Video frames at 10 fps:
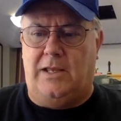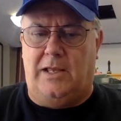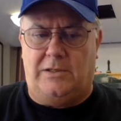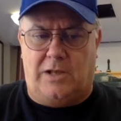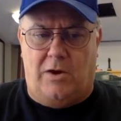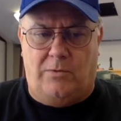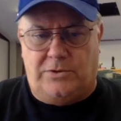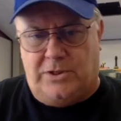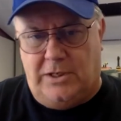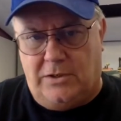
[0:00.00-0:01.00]
As long as
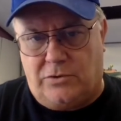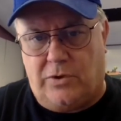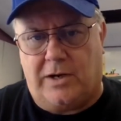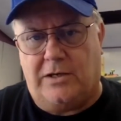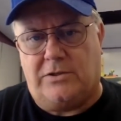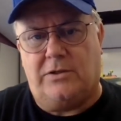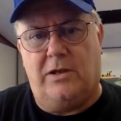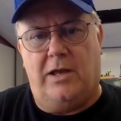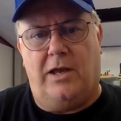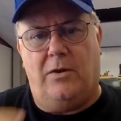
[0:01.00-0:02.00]
the truck is
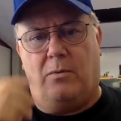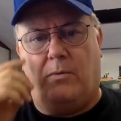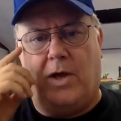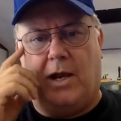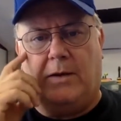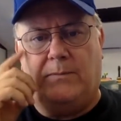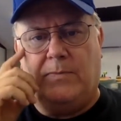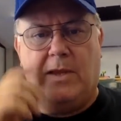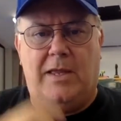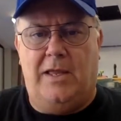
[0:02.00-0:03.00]
running,
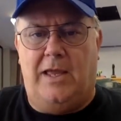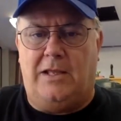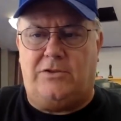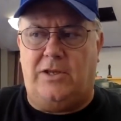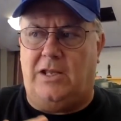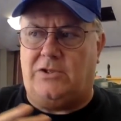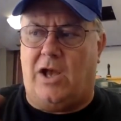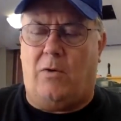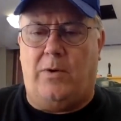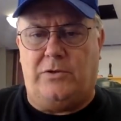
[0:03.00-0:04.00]
it's
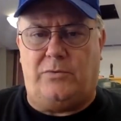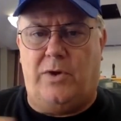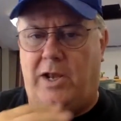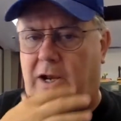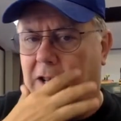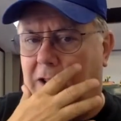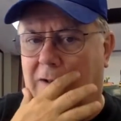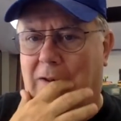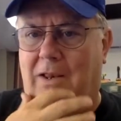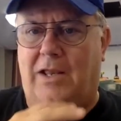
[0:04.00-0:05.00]
always running, and
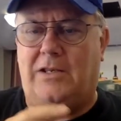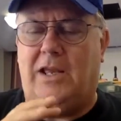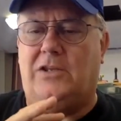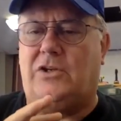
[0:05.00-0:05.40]
it's